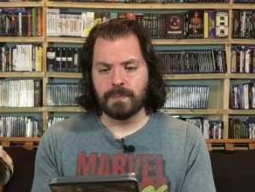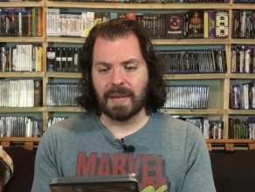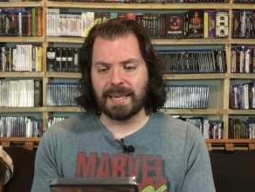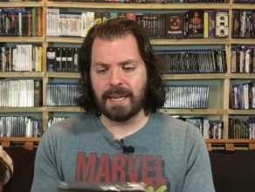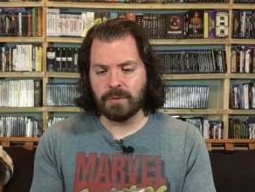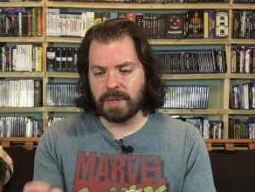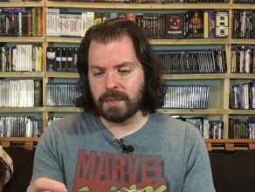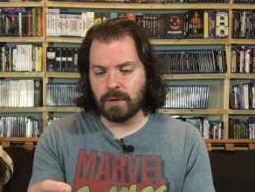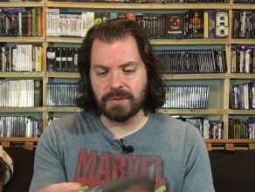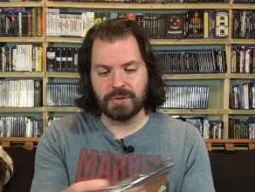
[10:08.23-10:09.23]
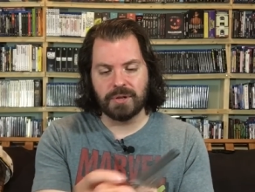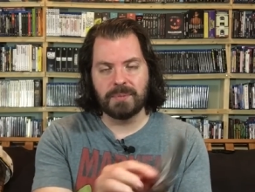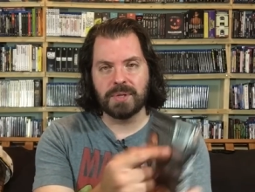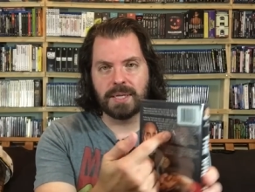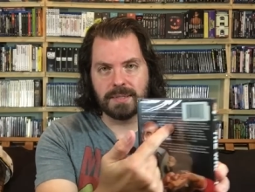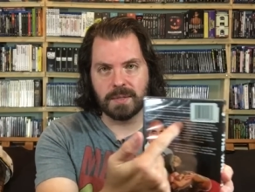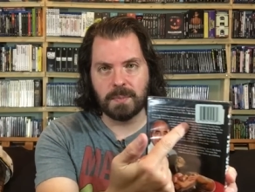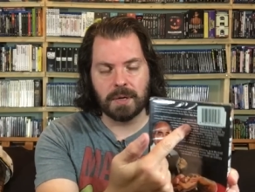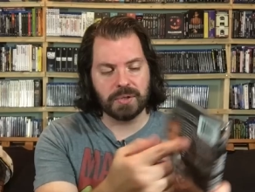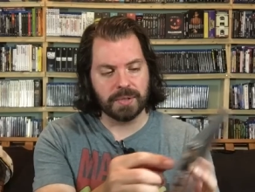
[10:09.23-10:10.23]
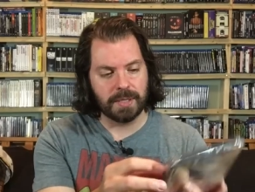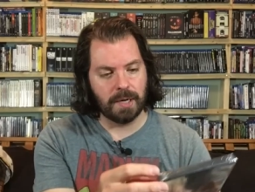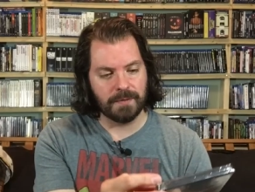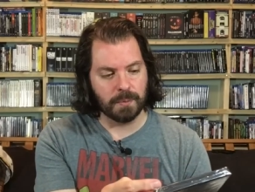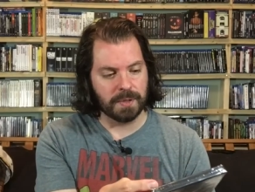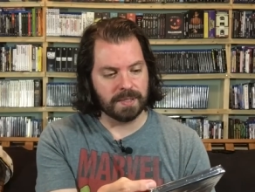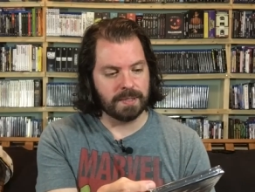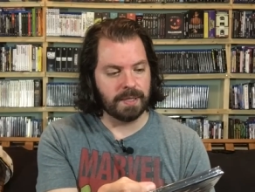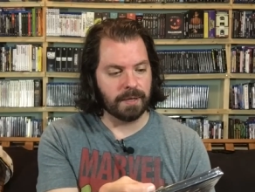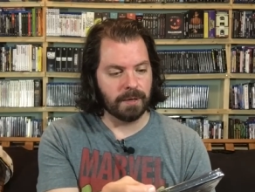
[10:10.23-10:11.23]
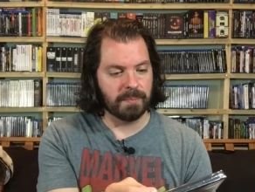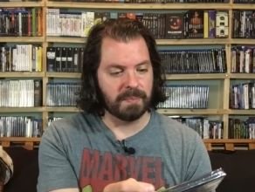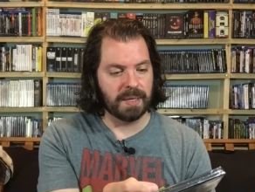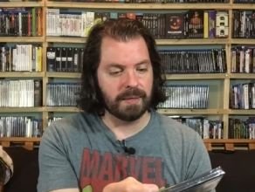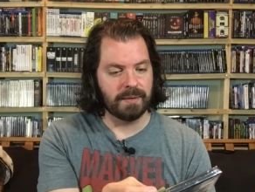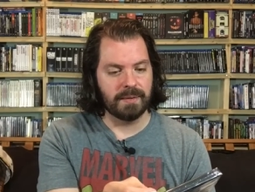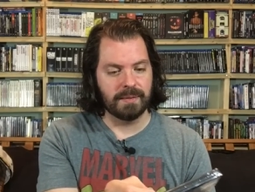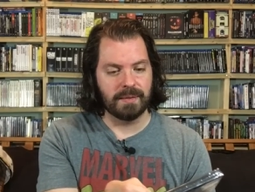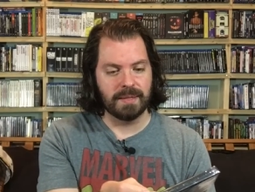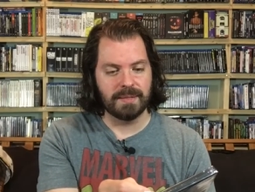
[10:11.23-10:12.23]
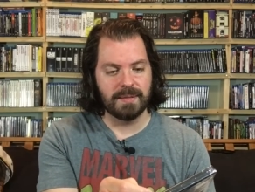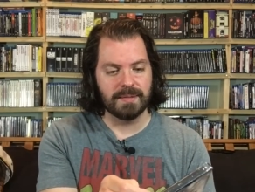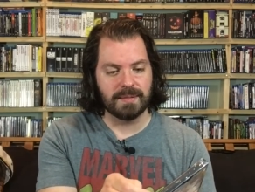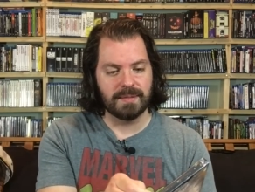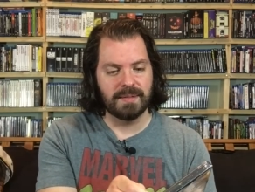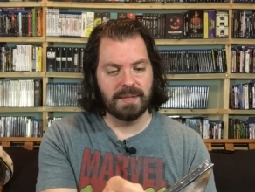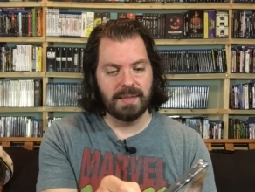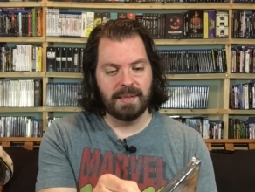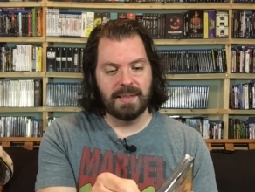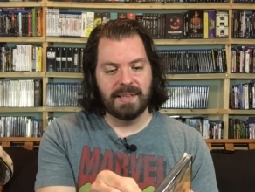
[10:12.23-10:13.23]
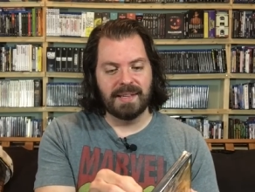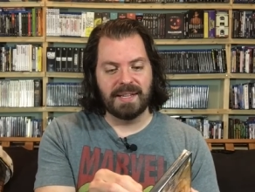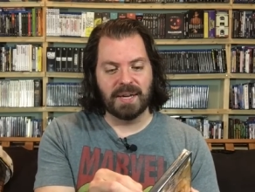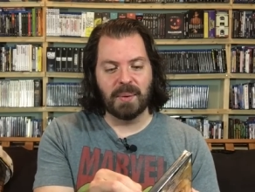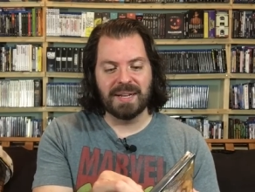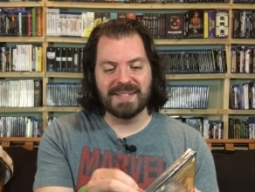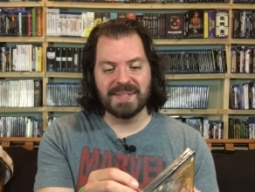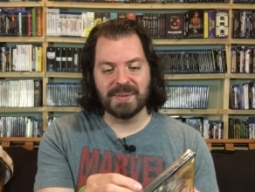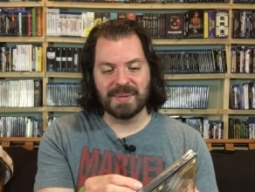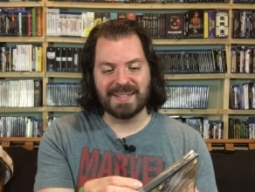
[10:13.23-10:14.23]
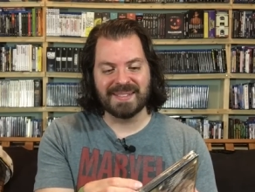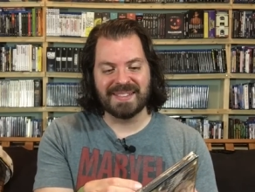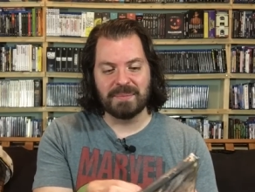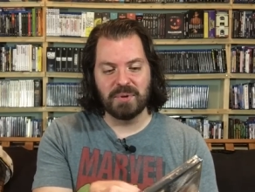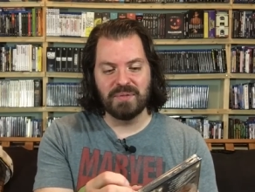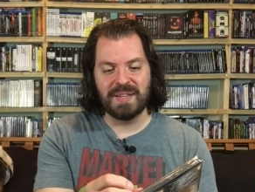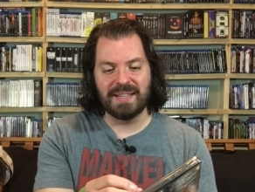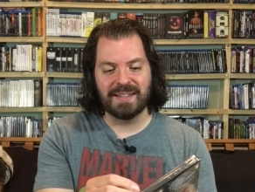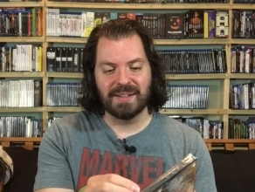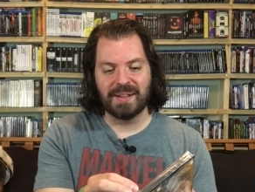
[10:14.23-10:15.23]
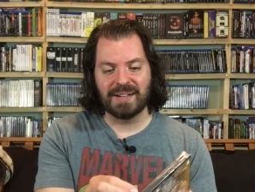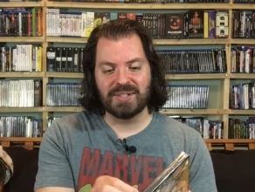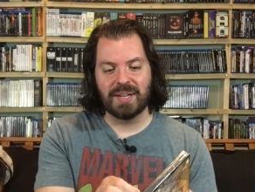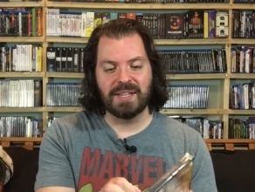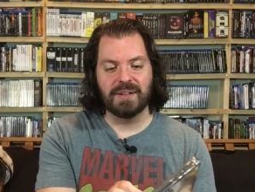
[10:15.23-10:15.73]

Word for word: can't read the whole description because it's partially covered with a sticker, but this is going into the wrestling movie collection.